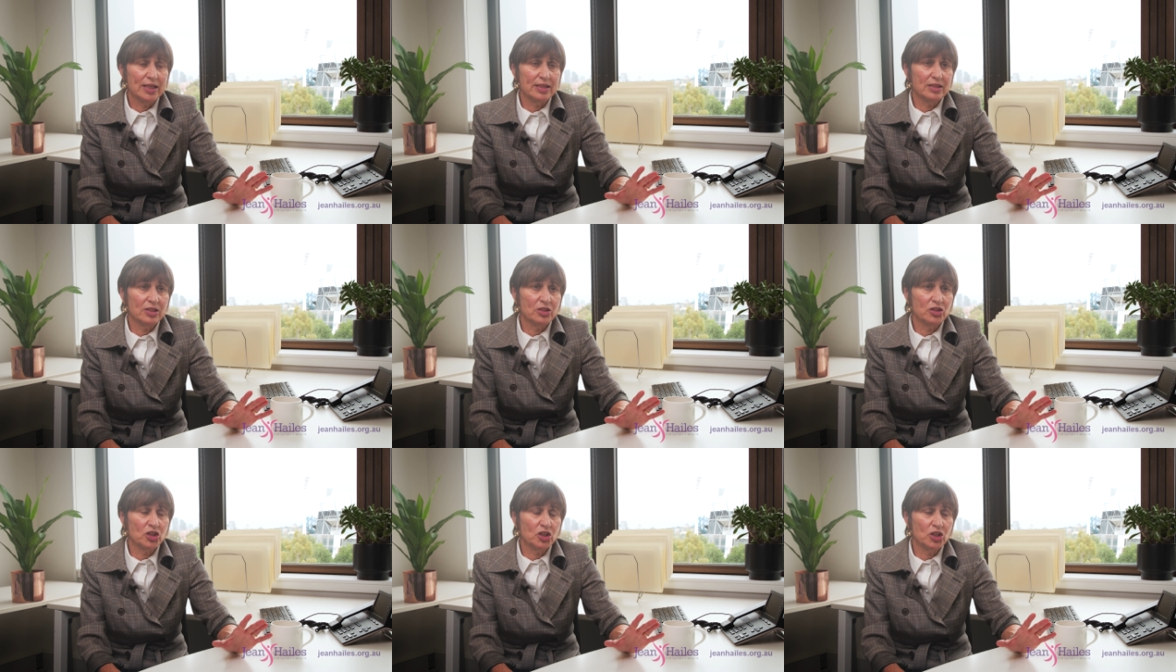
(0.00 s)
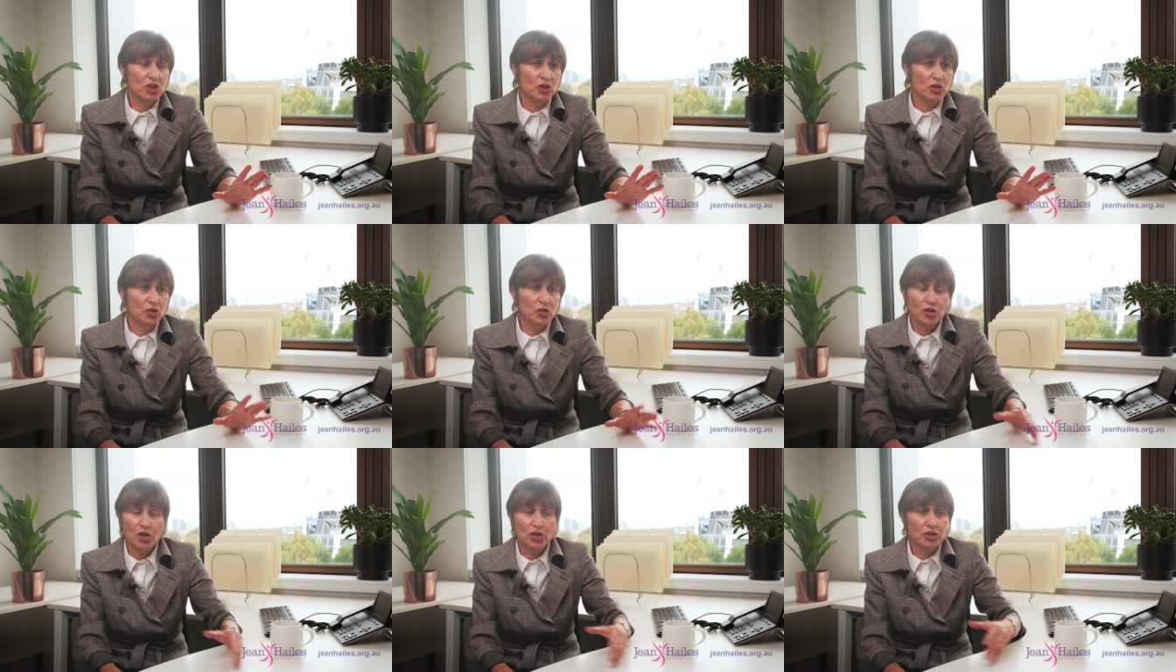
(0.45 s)
is that
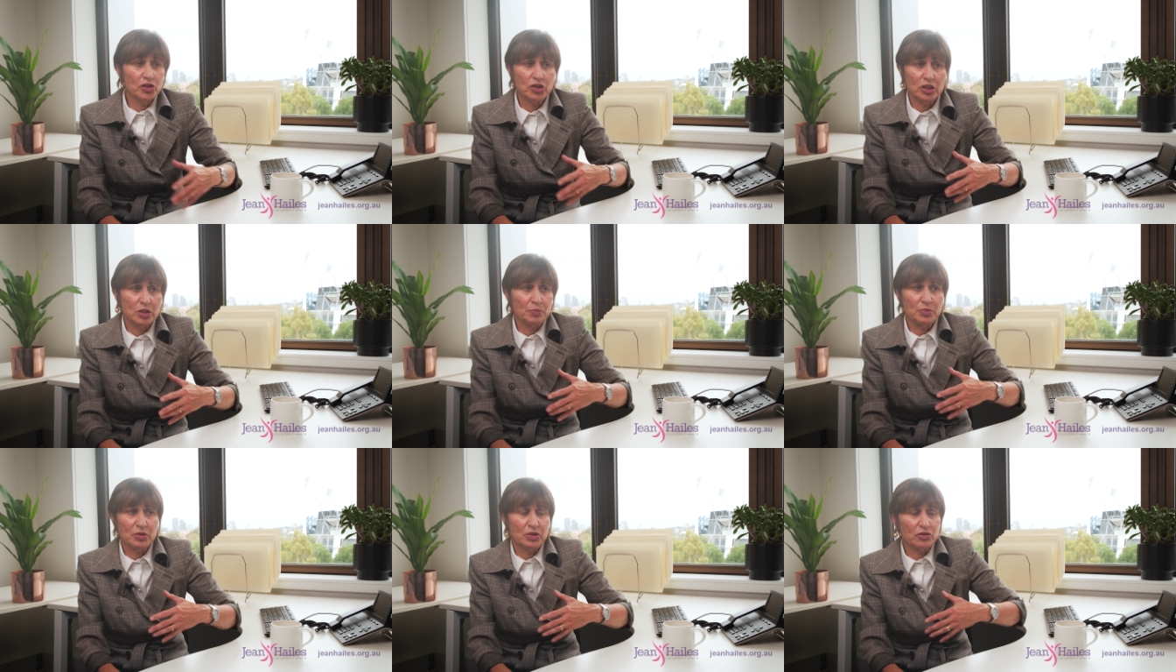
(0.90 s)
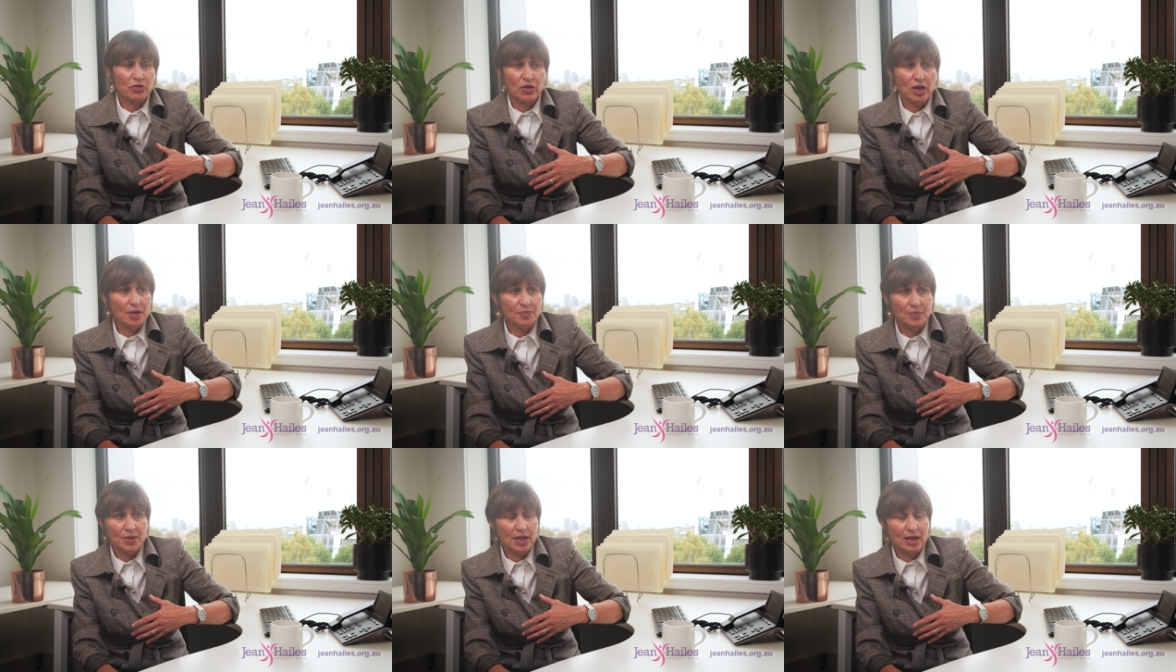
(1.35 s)
you don't just
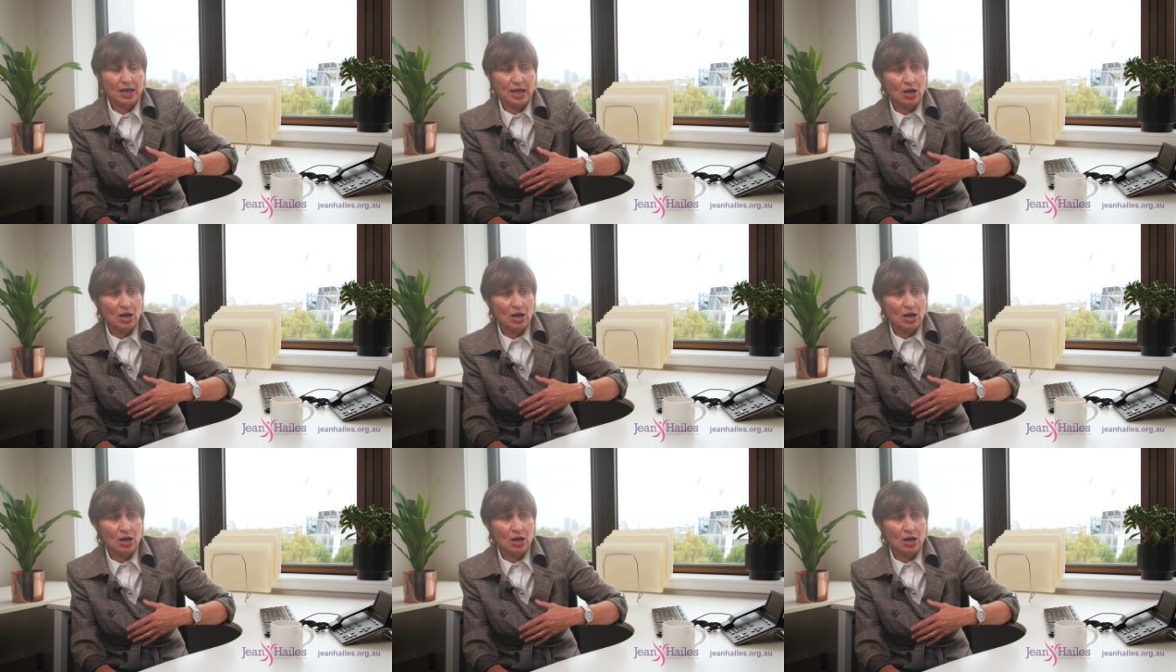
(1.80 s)
prescribe